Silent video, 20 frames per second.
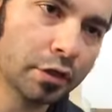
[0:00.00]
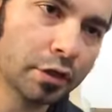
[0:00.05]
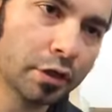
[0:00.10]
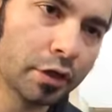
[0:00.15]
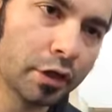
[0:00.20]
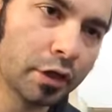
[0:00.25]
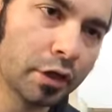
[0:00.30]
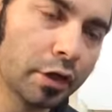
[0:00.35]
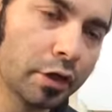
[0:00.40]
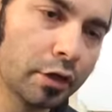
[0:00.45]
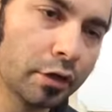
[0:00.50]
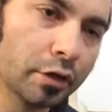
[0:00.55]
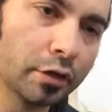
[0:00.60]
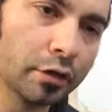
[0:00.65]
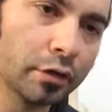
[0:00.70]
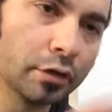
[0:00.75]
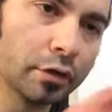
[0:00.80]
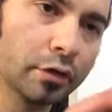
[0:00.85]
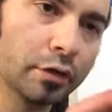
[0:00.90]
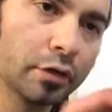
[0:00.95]
They're
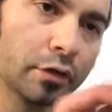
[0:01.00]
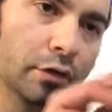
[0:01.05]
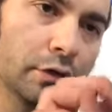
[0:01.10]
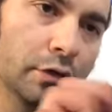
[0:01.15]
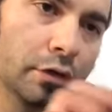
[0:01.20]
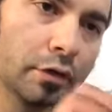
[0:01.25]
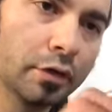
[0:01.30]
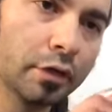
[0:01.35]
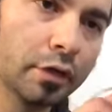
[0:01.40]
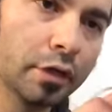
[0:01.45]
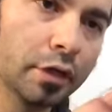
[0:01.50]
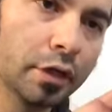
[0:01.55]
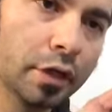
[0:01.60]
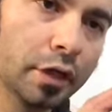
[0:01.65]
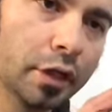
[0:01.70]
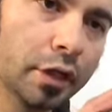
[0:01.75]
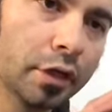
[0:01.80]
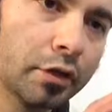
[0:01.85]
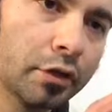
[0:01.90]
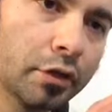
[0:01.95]
a
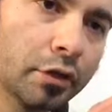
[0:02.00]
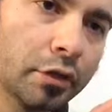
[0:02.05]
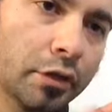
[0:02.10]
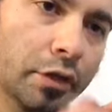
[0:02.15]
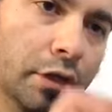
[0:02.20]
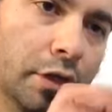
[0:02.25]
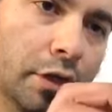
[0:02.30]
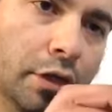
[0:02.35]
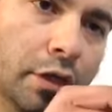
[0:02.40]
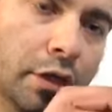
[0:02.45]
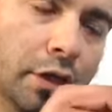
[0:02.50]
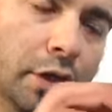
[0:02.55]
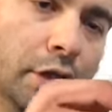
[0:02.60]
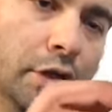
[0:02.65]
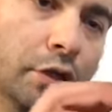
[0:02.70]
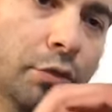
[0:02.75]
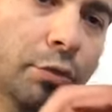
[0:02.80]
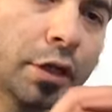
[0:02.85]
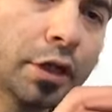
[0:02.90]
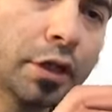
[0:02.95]
little
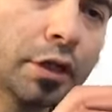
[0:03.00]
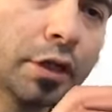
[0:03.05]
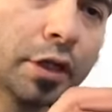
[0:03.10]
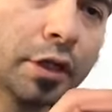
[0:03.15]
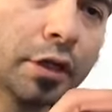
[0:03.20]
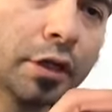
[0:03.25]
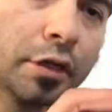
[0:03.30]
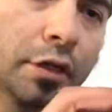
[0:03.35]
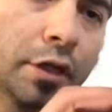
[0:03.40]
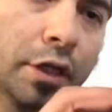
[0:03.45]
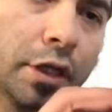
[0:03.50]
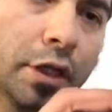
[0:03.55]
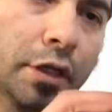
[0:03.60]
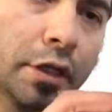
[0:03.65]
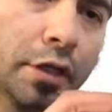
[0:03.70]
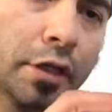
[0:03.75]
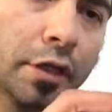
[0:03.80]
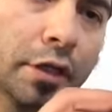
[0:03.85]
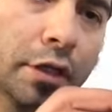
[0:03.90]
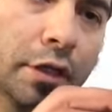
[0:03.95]
bit thinner
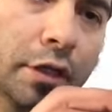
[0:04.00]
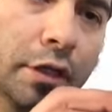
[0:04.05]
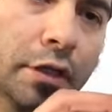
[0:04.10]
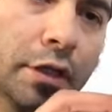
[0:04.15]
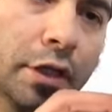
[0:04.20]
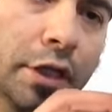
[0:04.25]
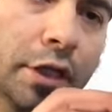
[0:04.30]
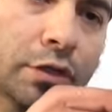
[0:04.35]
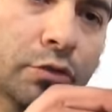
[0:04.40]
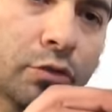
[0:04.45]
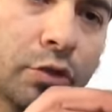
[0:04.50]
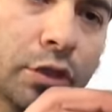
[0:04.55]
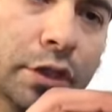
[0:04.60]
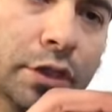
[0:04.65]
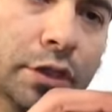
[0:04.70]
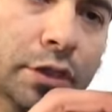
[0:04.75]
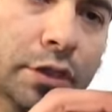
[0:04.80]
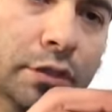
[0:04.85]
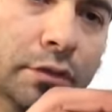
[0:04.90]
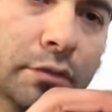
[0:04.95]
than these
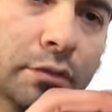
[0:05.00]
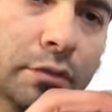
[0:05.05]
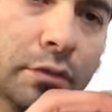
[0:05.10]
ones.